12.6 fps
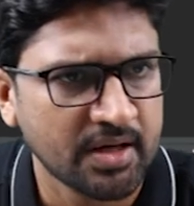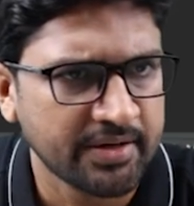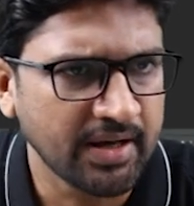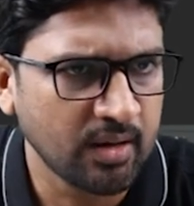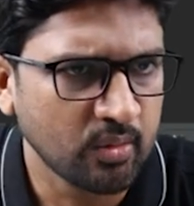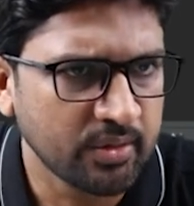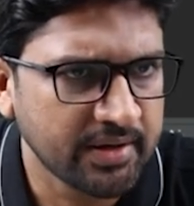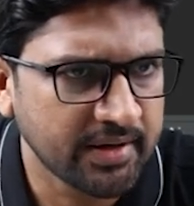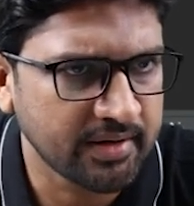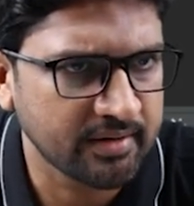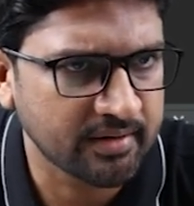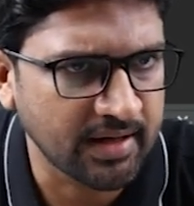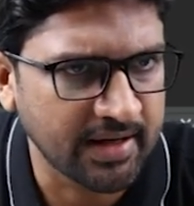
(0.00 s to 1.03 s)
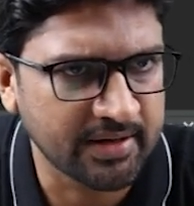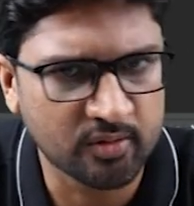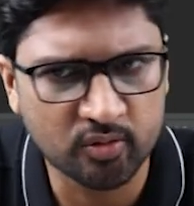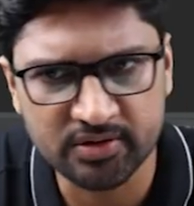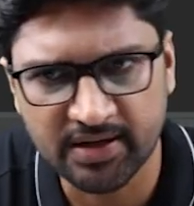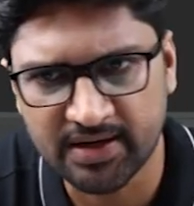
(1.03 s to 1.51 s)
Now here I
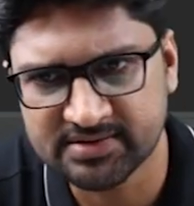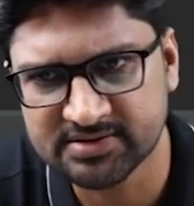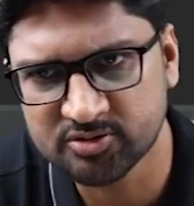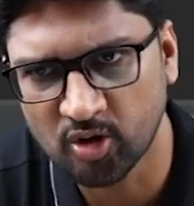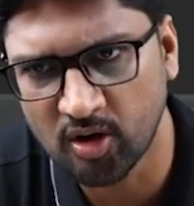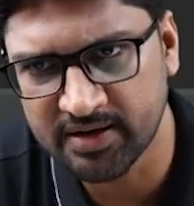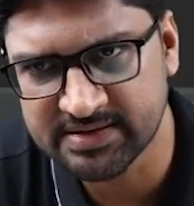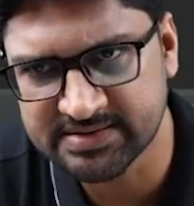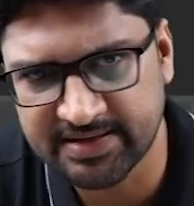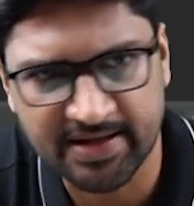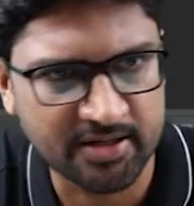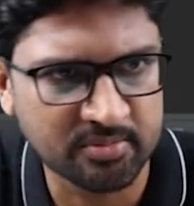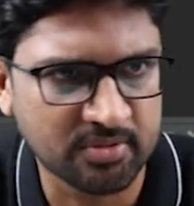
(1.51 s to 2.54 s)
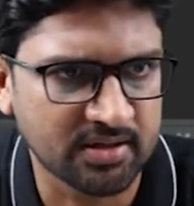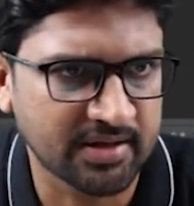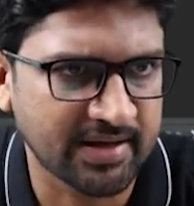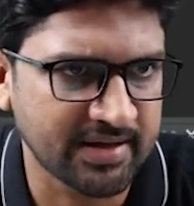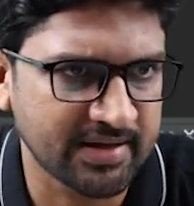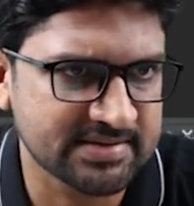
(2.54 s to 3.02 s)
know that since dog is an animal,
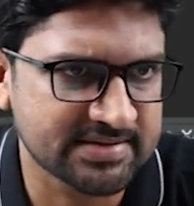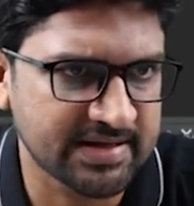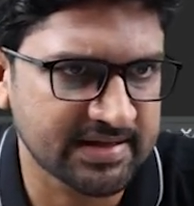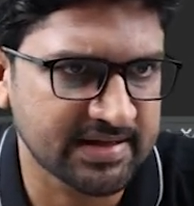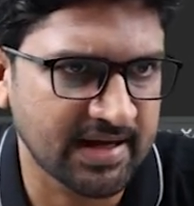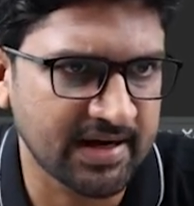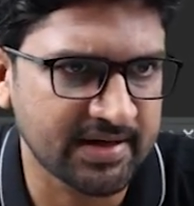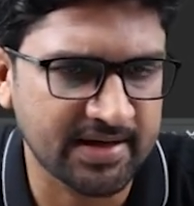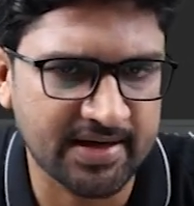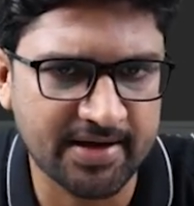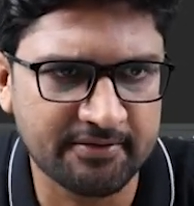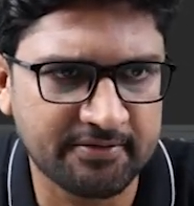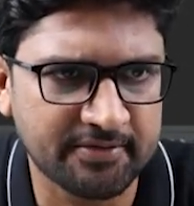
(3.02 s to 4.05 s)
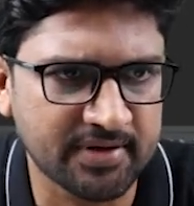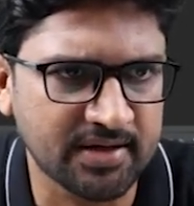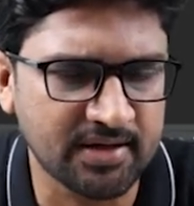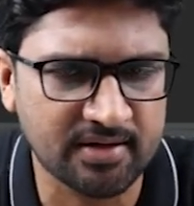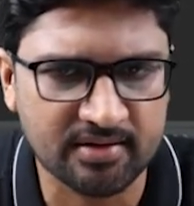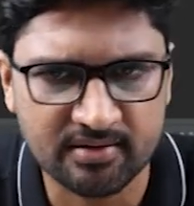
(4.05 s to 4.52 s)
can I say that
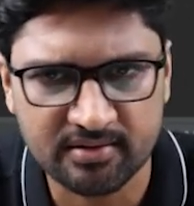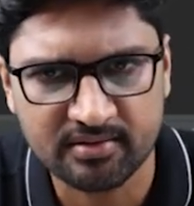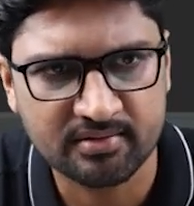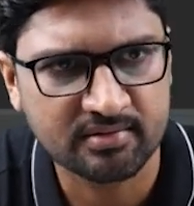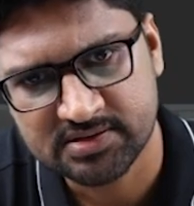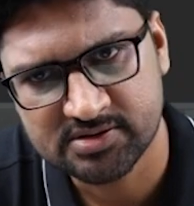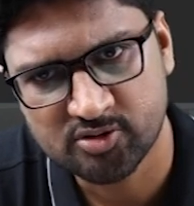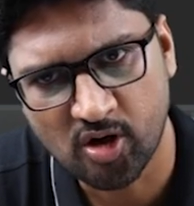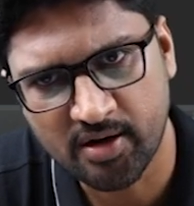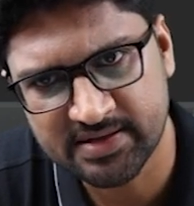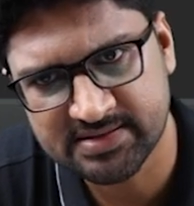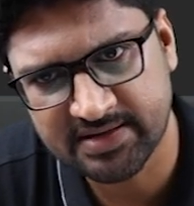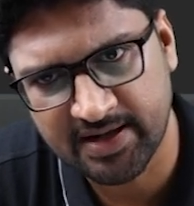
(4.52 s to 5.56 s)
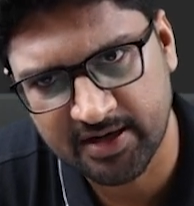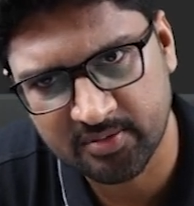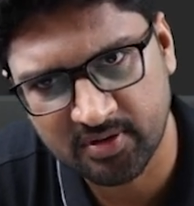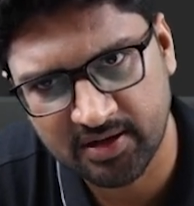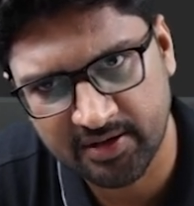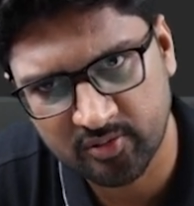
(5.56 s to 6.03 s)
since dog is an
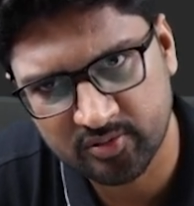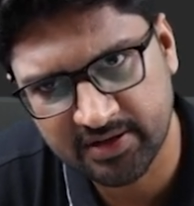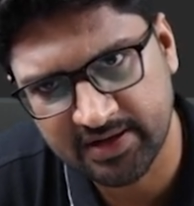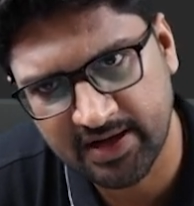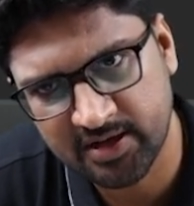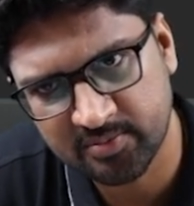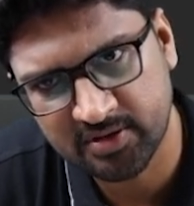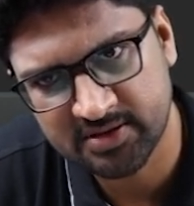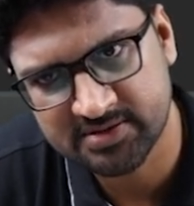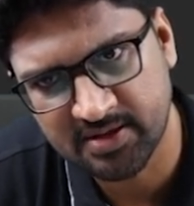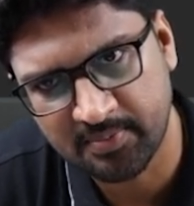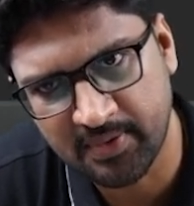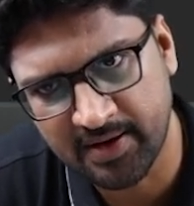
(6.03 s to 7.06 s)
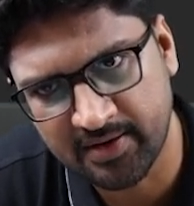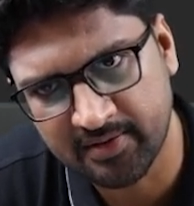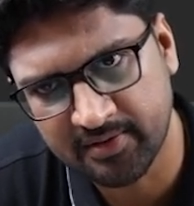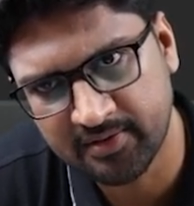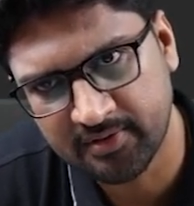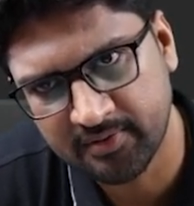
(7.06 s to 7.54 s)
animal, I know that animal is the
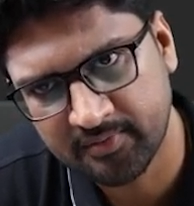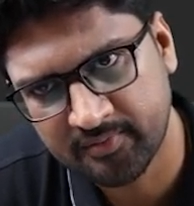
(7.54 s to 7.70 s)
parent